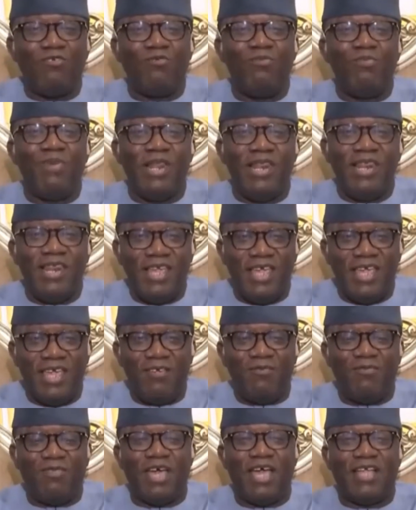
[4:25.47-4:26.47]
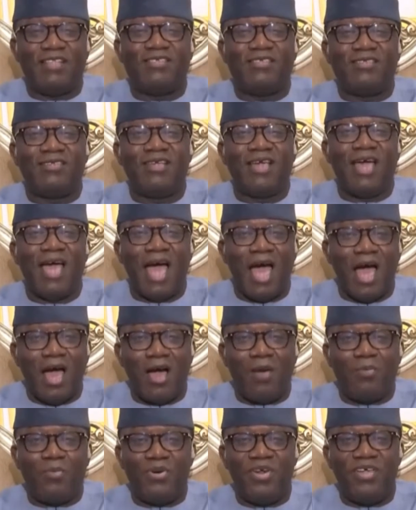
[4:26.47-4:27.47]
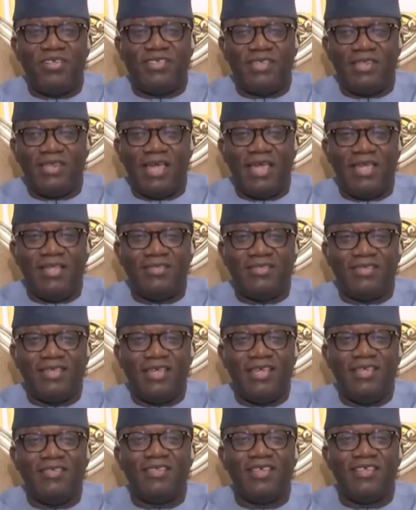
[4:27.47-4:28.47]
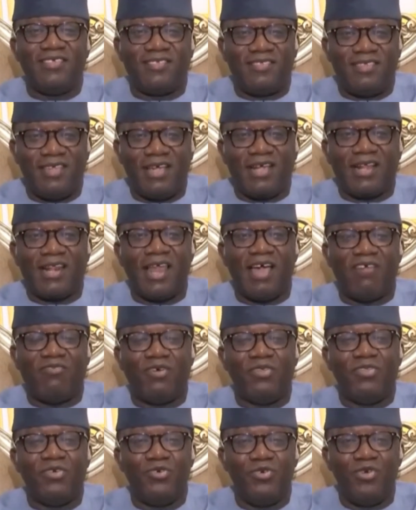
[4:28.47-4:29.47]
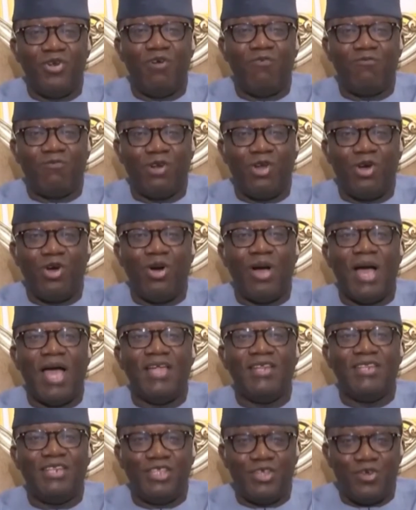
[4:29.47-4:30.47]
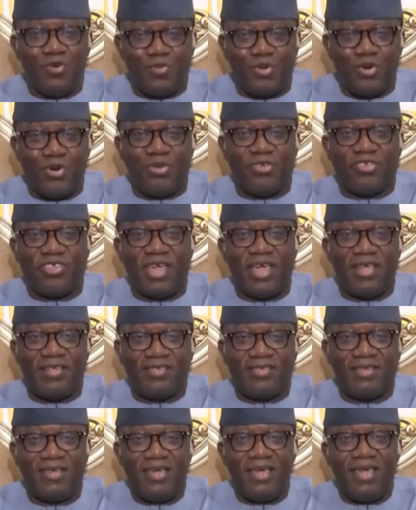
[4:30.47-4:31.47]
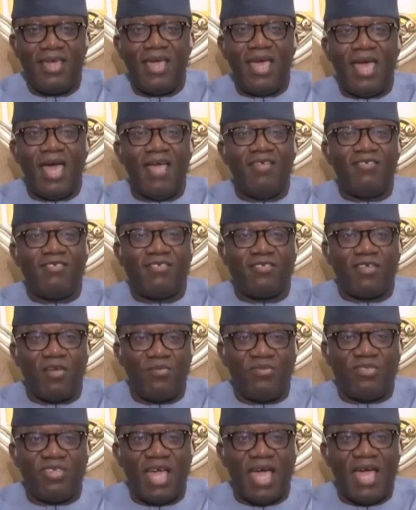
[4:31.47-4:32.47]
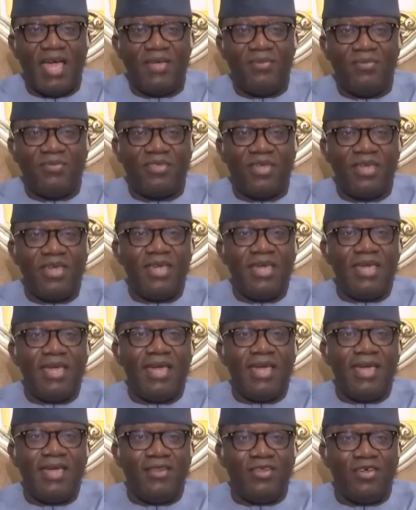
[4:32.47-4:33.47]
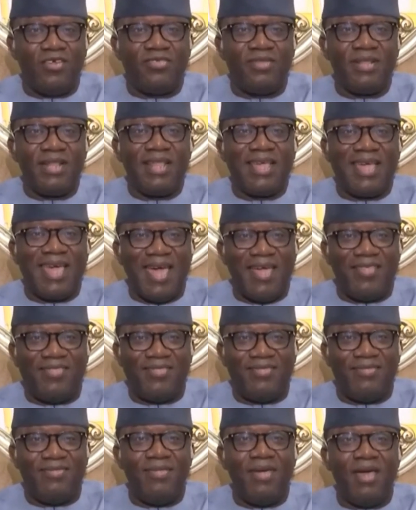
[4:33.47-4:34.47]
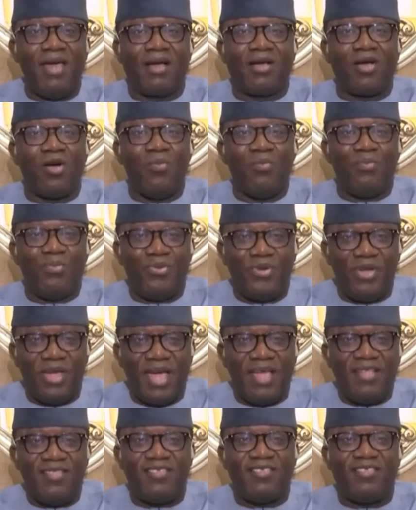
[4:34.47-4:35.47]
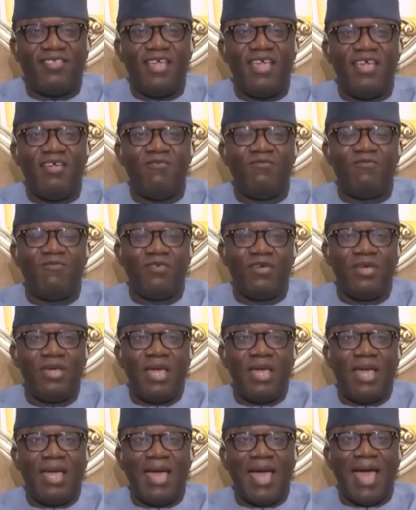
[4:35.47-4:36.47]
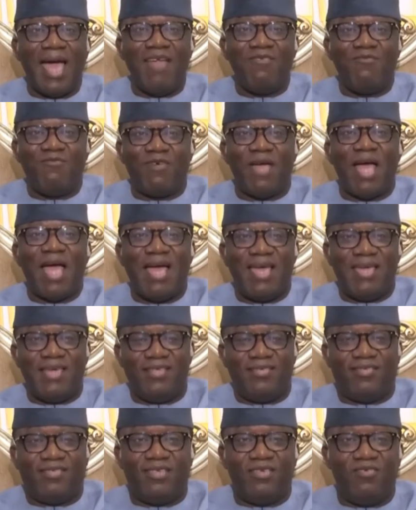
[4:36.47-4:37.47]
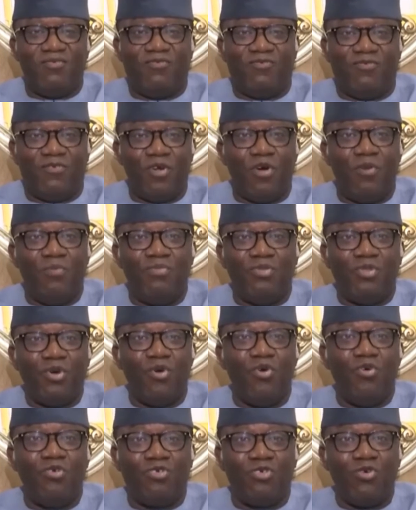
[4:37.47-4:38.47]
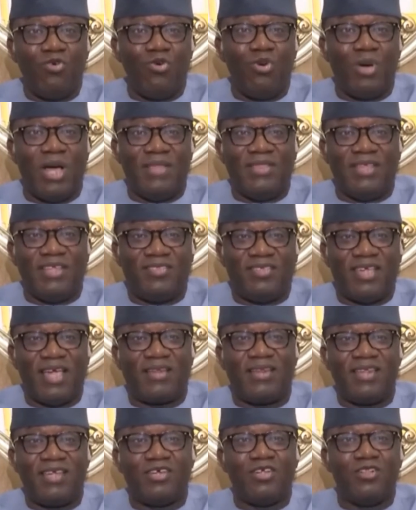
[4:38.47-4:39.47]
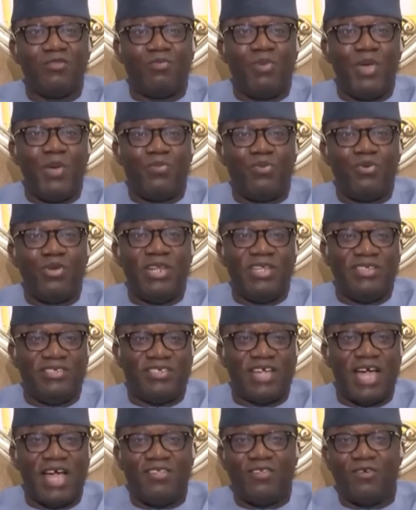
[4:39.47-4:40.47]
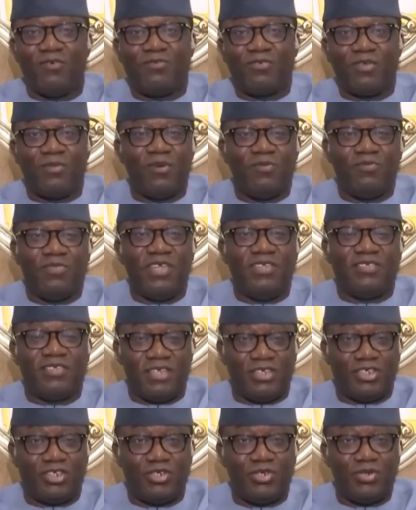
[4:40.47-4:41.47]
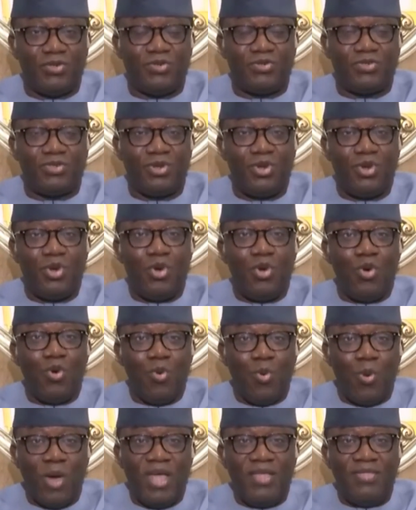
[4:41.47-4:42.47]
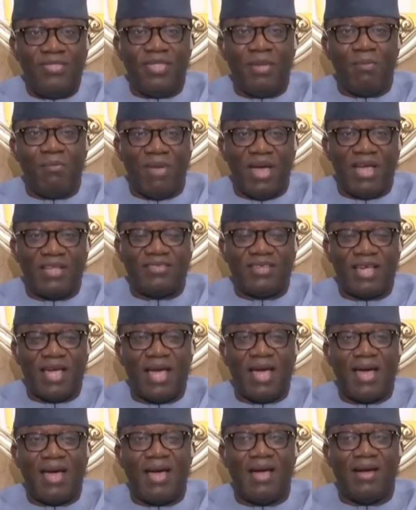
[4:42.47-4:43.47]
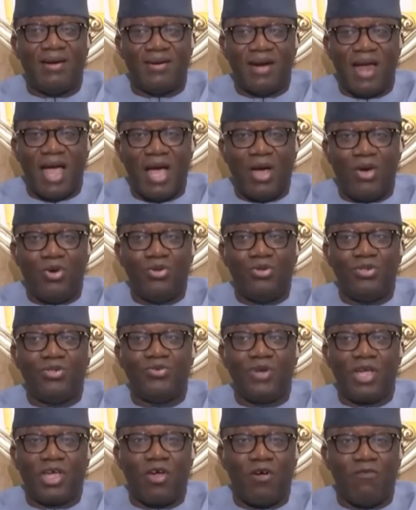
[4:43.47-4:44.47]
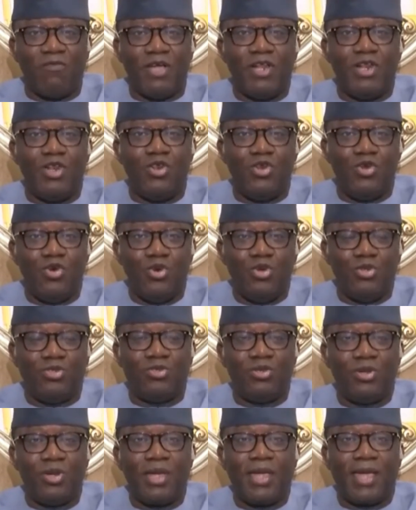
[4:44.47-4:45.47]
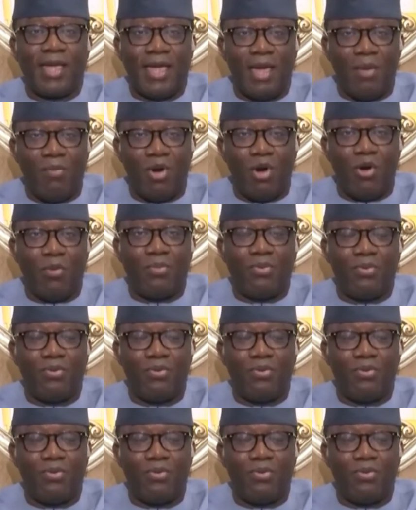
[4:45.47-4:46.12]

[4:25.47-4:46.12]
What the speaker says: believe that our president is a stickler for the rule of law and due process. And sometimes he doesn't get a comprehensive advice from those who are the technical people in charge of some of these issues. When the matter around recovered loot came up,